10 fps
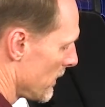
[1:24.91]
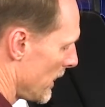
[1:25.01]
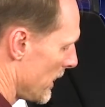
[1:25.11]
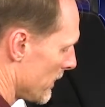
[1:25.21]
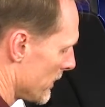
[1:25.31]

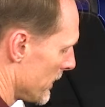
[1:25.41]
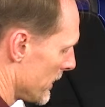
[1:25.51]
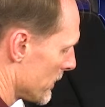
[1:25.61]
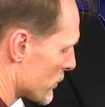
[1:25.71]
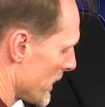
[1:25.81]

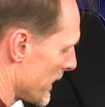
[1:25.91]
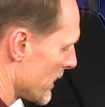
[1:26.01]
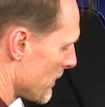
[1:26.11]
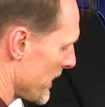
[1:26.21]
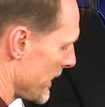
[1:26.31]
the drain
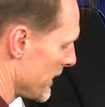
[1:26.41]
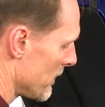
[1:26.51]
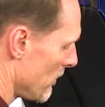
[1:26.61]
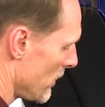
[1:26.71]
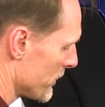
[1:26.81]
cup
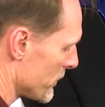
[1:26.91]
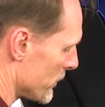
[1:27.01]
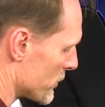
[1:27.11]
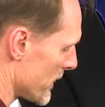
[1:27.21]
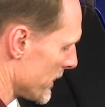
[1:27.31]
end onto
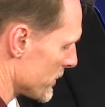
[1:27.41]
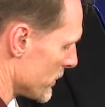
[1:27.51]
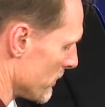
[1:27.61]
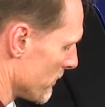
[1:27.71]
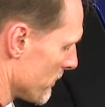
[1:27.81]
the drain
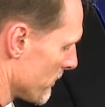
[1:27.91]
tube,